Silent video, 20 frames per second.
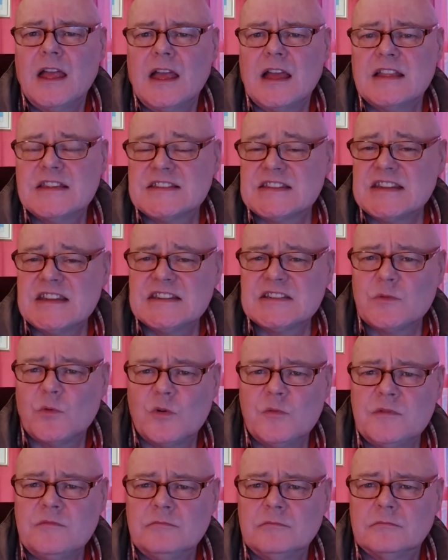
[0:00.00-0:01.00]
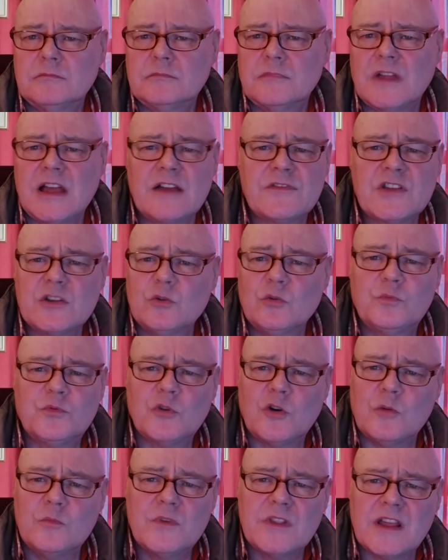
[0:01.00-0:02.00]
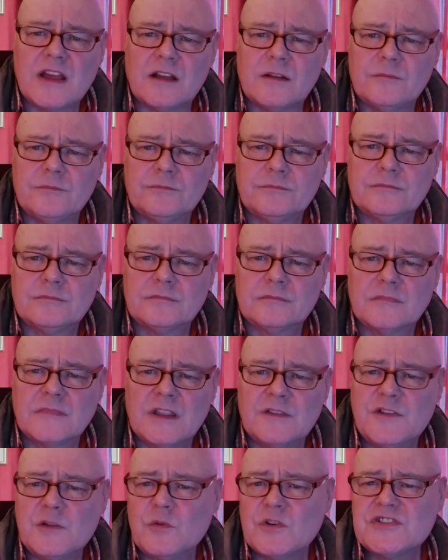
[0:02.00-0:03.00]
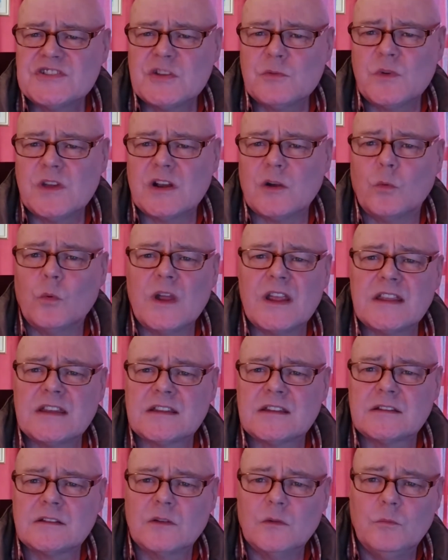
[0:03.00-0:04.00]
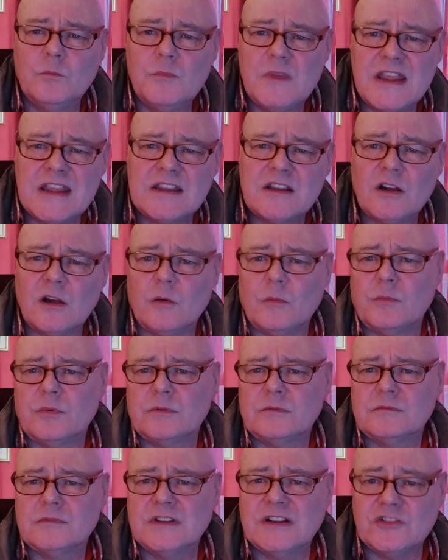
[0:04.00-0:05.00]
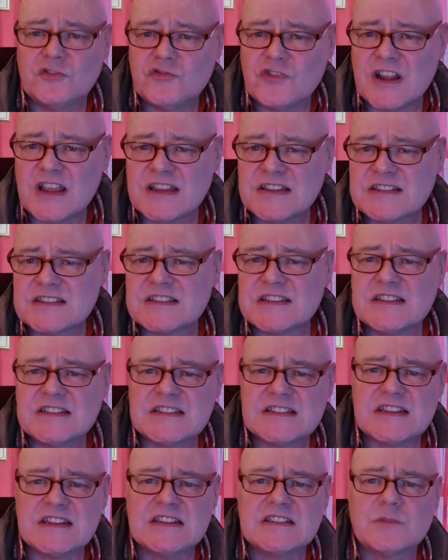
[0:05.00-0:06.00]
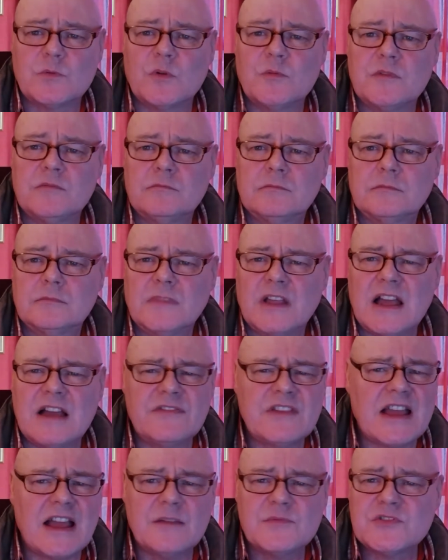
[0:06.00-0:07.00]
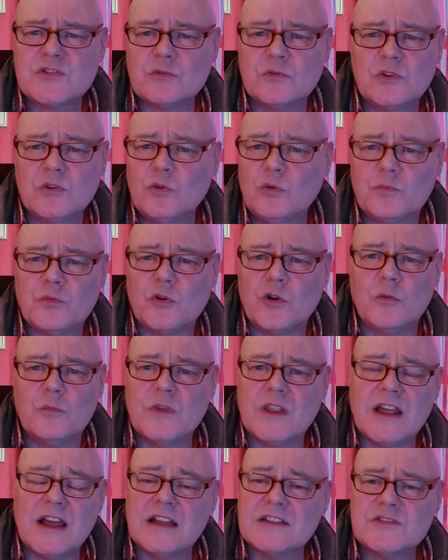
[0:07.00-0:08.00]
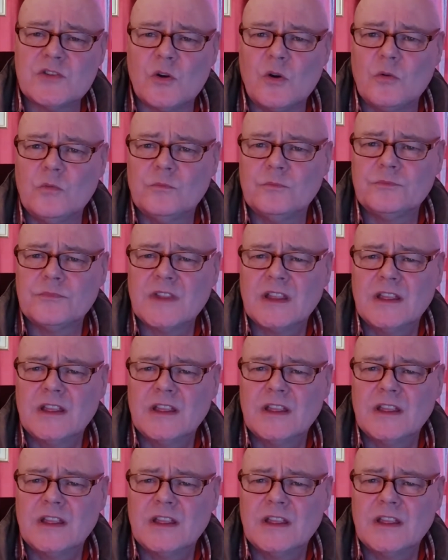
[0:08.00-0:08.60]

and says a woman, I've got no problem with that. If he wants to wear a wig and makeup and a dress and says a woman, I've got absolutely no problem with that at all.